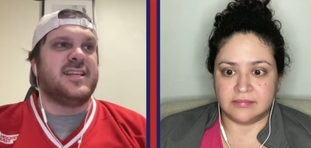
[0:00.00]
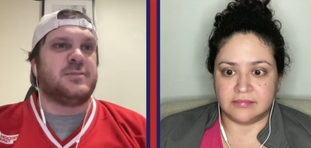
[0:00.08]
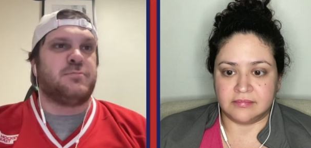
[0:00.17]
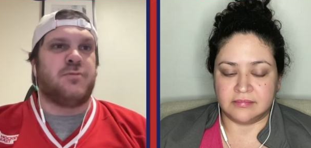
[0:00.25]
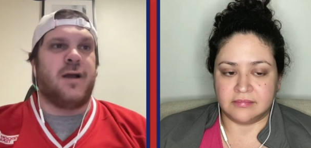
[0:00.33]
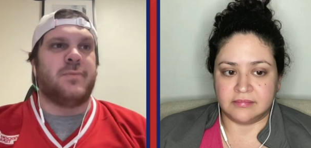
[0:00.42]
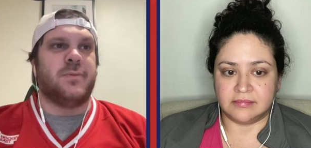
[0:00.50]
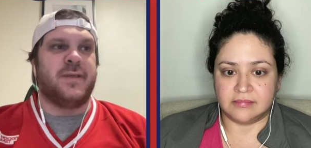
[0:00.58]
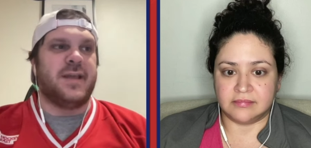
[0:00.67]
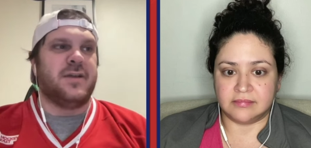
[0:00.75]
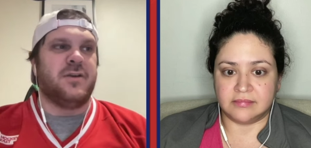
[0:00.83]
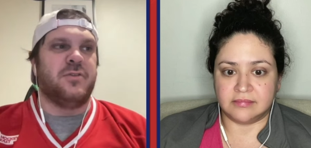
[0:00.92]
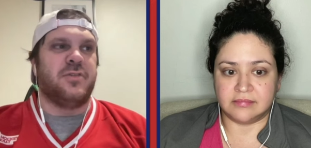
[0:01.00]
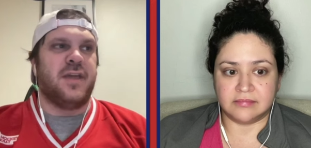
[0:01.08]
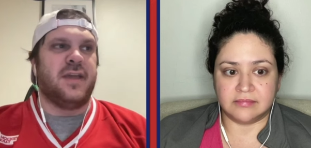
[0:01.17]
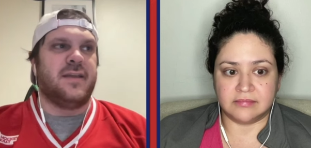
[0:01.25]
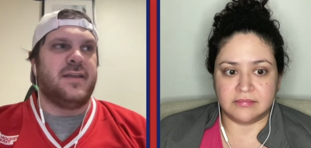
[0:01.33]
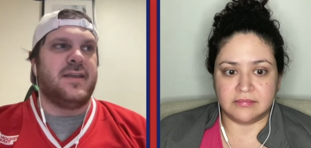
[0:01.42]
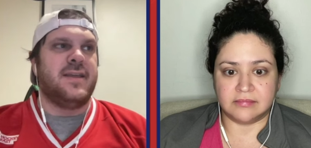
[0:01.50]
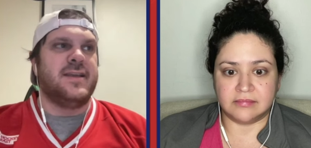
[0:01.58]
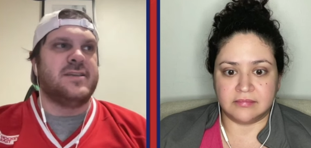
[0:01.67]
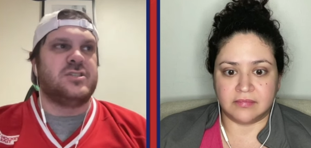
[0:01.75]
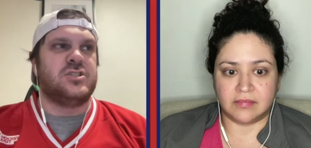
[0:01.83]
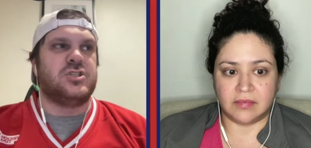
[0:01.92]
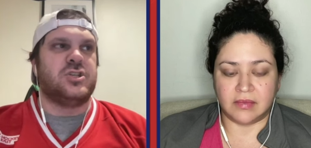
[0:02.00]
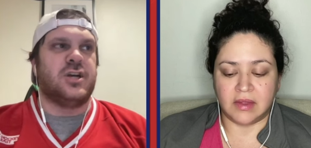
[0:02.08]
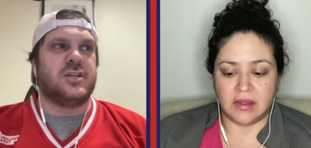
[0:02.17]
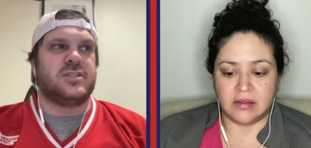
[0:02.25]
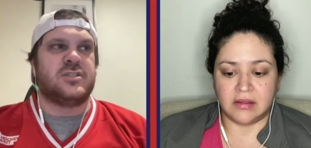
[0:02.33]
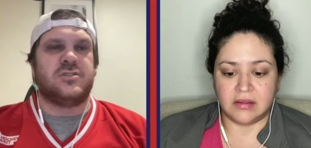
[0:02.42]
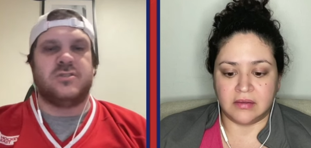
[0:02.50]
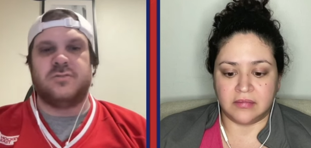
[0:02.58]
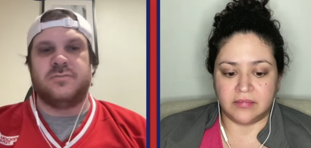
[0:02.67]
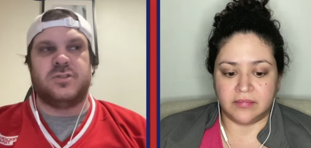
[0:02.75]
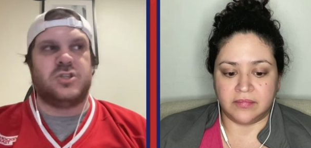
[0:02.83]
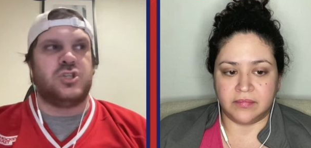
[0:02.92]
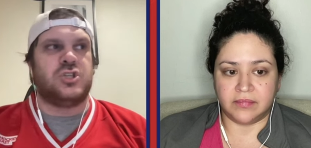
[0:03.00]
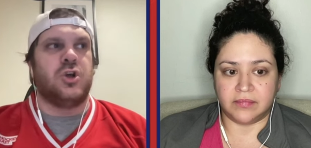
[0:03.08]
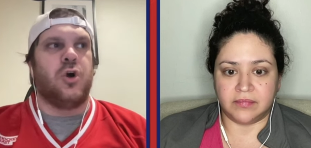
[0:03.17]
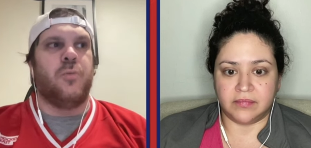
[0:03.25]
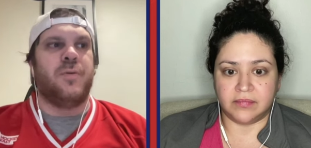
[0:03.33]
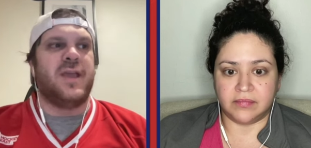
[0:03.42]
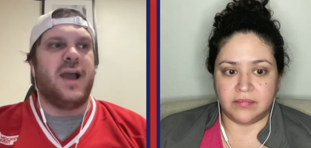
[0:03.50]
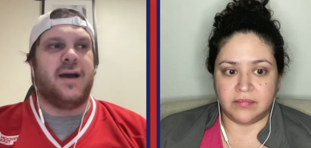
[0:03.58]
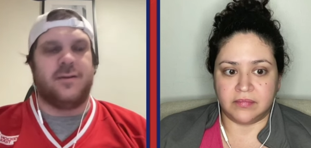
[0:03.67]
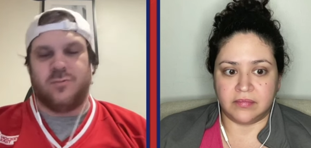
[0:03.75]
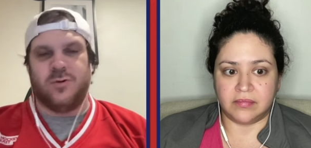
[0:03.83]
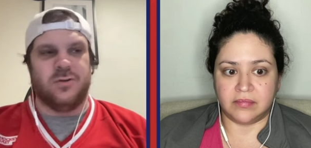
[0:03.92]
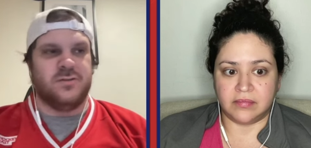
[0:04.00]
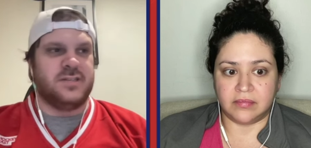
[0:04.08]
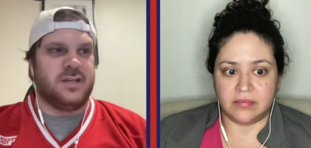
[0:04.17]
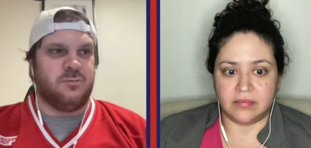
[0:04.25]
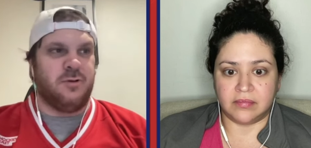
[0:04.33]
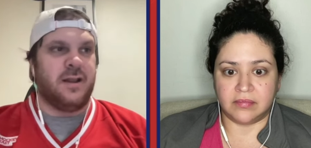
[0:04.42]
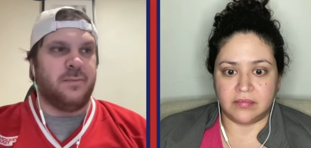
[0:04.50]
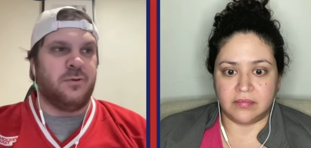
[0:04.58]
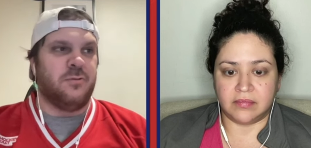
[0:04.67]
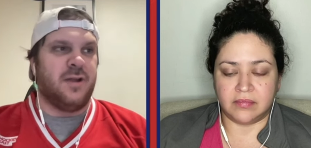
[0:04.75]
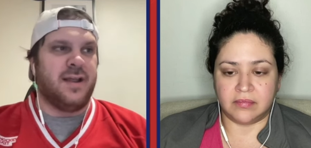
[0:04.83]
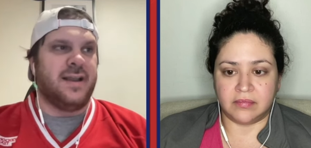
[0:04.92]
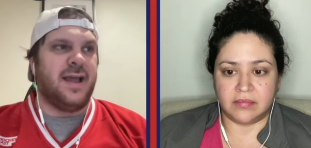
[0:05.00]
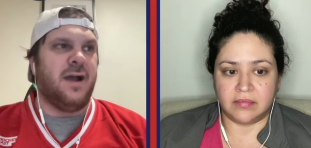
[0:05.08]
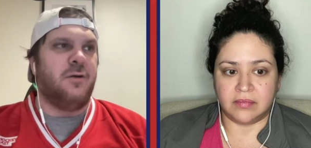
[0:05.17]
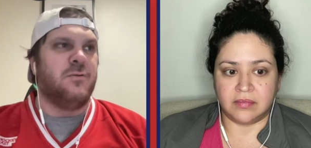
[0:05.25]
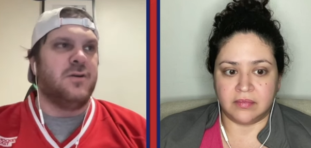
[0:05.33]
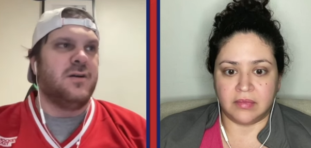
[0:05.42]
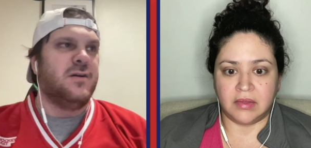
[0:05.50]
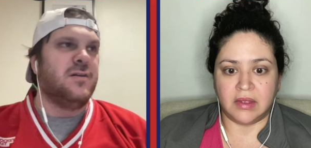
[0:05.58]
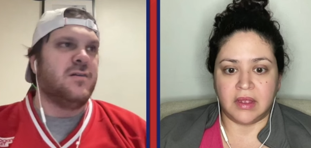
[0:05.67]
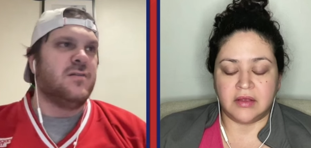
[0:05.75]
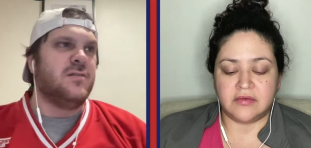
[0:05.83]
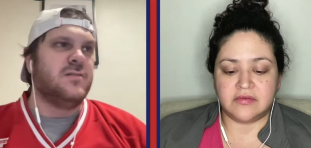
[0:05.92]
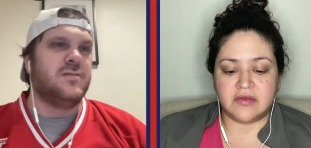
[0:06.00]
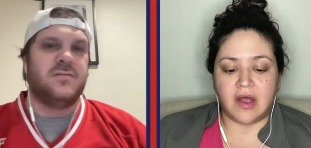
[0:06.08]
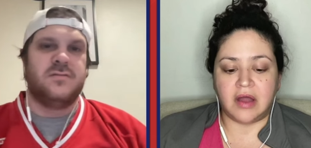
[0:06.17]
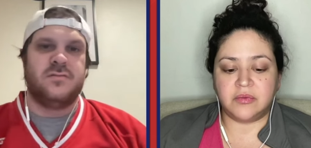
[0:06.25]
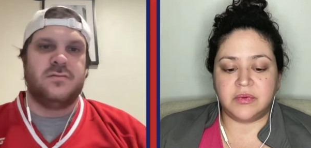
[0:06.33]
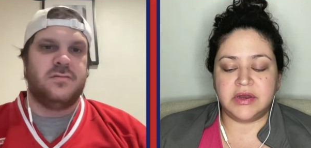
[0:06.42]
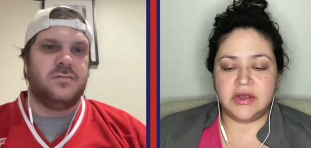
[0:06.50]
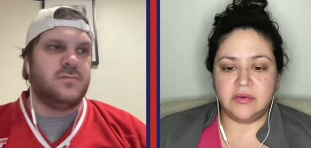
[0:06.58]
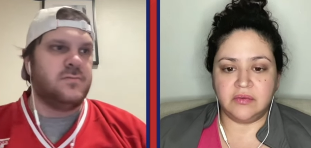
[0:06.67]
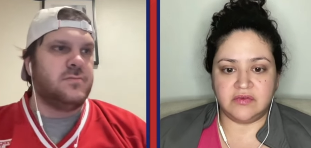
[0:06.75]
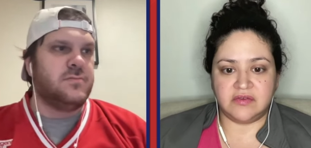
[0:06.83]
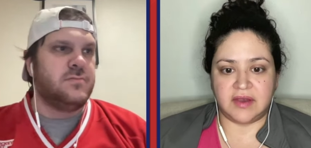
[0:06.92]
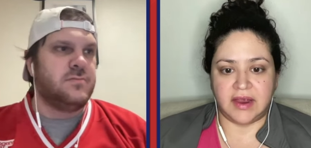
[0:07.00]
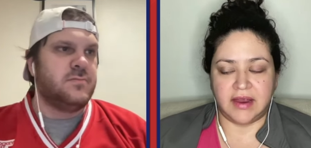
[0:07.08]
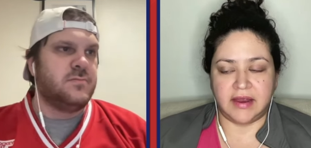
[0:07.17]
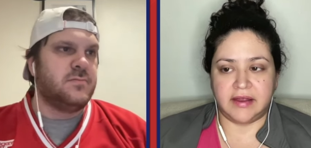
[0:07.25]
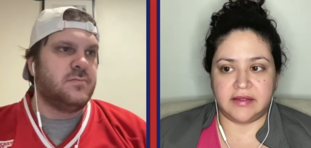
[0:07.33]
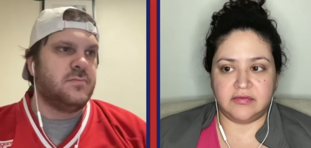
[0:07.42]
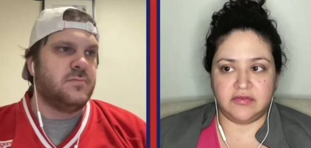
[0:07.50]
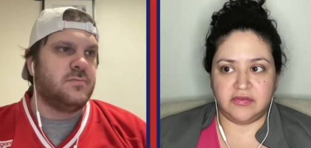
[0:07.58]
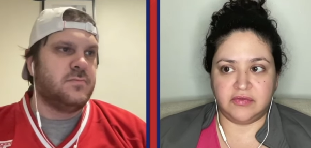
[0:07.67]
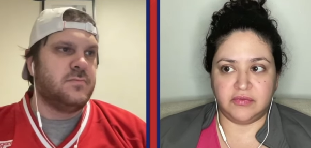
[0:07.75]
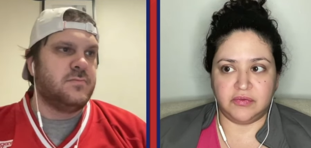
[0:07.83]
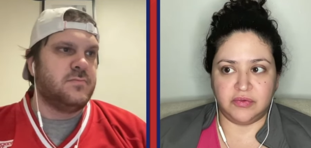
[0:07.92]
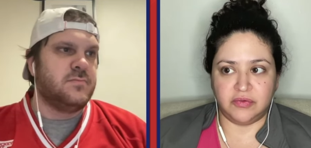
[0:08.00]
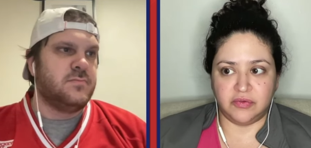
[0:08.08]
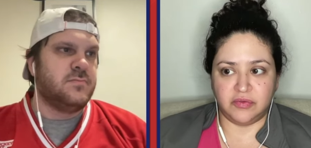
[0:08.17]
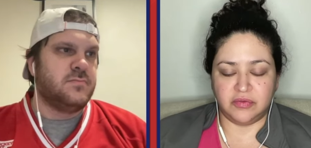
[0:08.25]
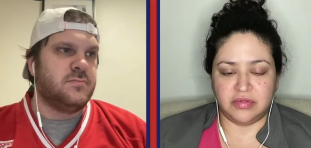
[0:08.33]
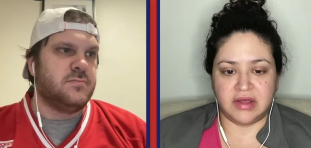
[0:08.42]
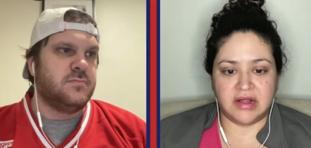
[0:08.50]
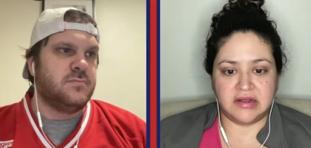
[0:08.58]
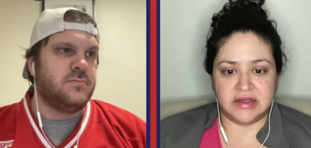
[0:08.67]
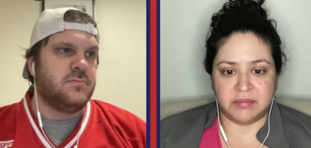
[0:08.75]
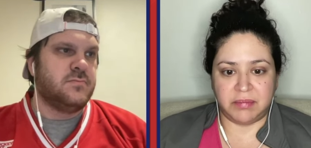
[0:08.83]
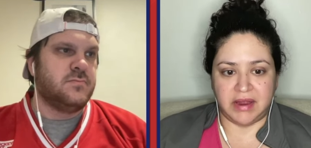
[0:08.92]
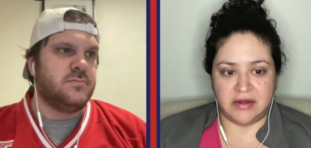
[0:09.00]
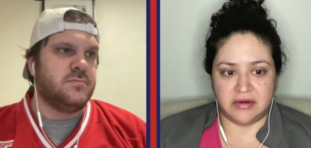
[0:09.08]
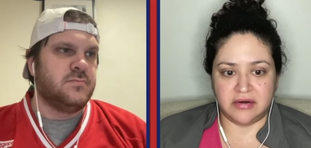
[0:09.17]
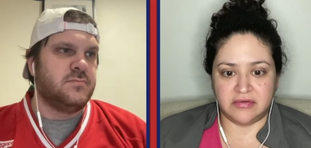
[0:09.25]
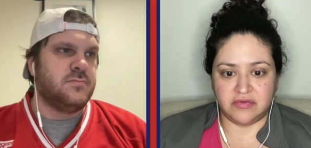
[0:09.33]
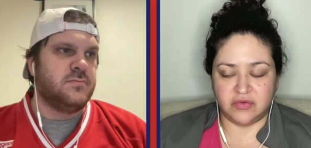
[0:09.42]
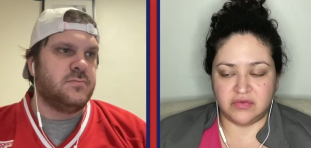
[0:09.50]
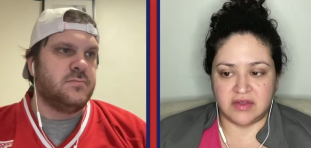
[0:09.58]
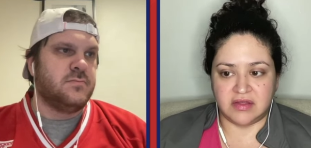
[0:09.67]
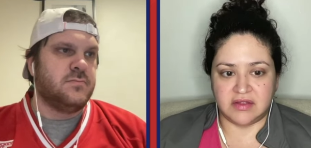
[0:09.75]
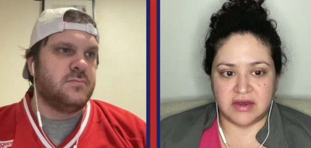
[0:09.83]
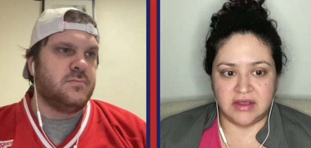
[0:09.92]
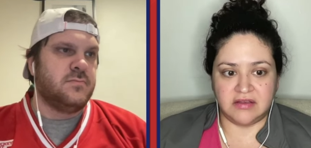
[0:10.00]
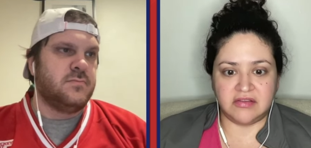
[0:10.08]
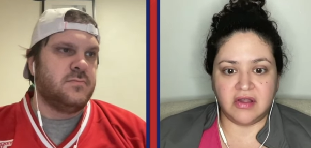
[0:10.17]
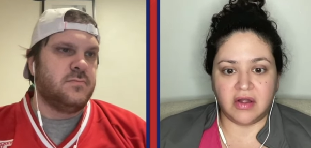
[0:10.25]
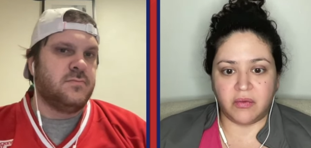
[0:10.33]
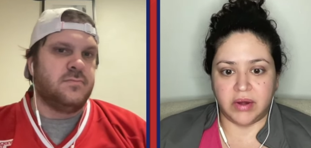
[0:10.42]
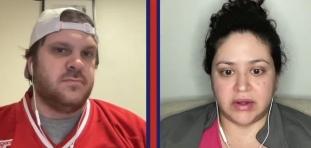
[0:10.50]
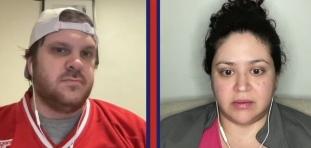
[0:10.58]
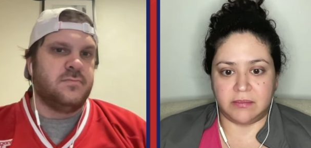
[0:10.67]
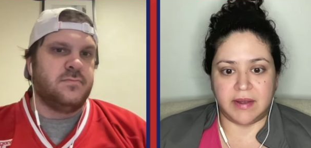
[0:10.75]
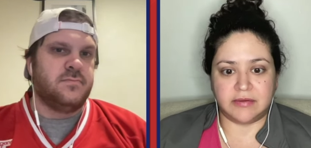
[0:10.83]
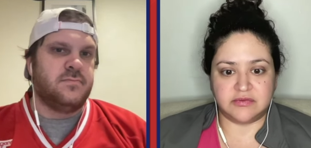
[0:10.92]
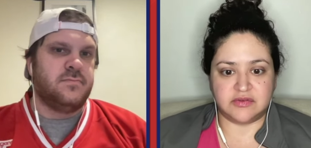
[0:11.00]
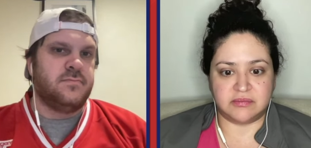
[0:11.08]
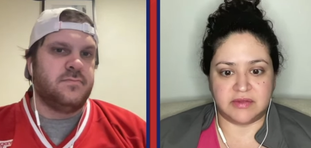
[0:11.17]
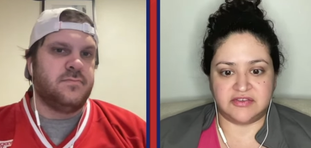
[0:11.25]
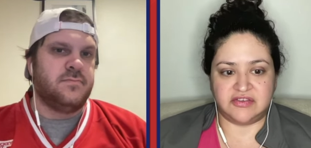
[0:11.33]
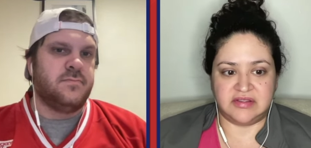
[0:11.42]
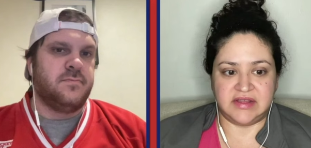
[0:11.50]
Speaker 1: that's probably a good thing. He is just so beyond words incredible right now.
Speaker 2: Scott, what do you say to the clickbaiters who say that he's not going to amount to much in the